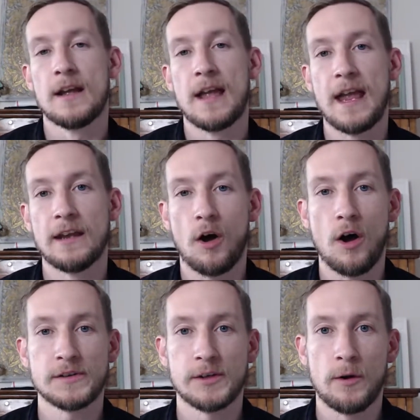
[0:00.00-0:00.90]
and
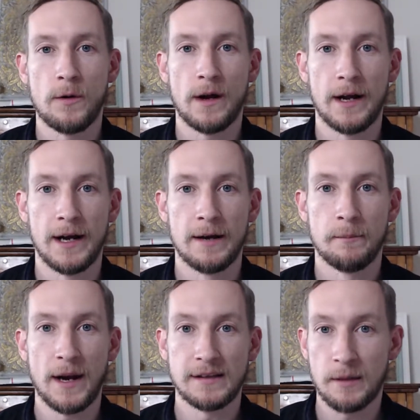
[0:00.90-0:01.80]
also
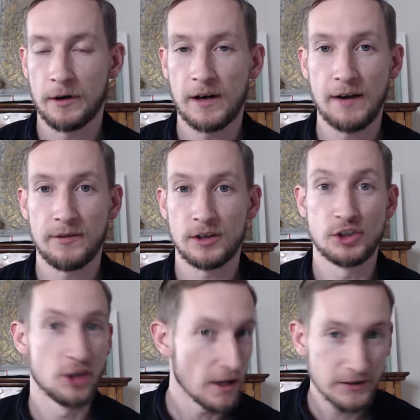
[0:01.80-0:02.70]
by demographic,
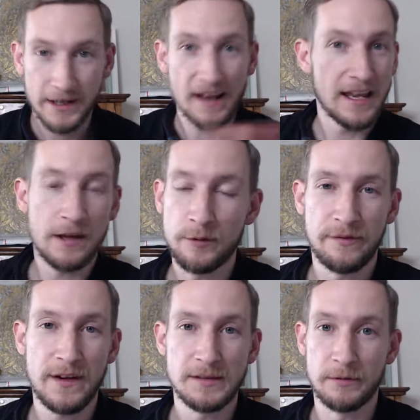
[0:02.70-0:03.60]
just like I can on
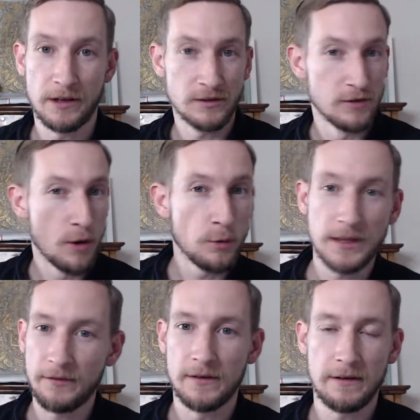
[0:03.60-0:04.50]
Facebook. It's no
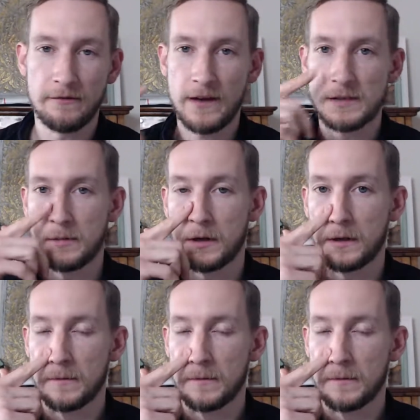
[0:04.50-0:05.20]
different than Facebook.